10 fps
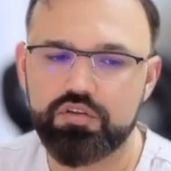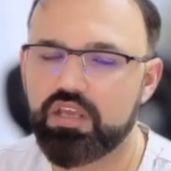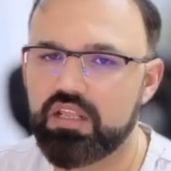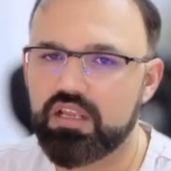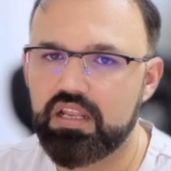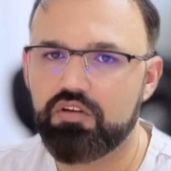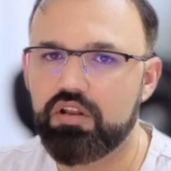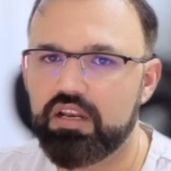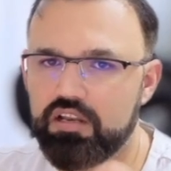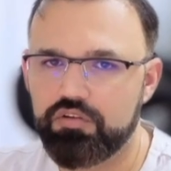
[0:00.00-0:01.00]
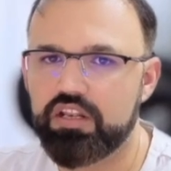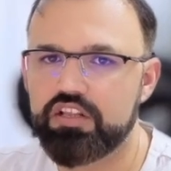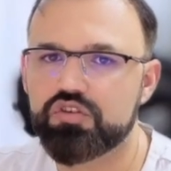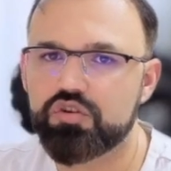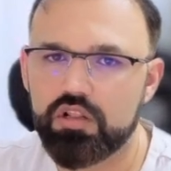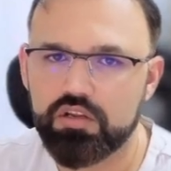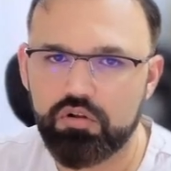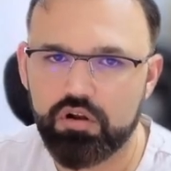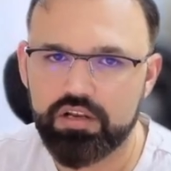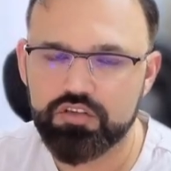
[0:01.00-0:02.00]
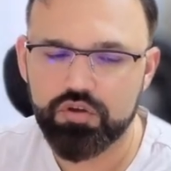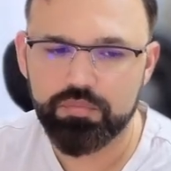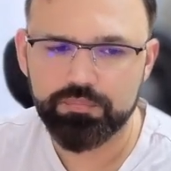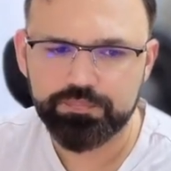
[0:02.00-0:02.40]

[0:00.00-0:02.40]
You can click on it, it can install the Claude desktop.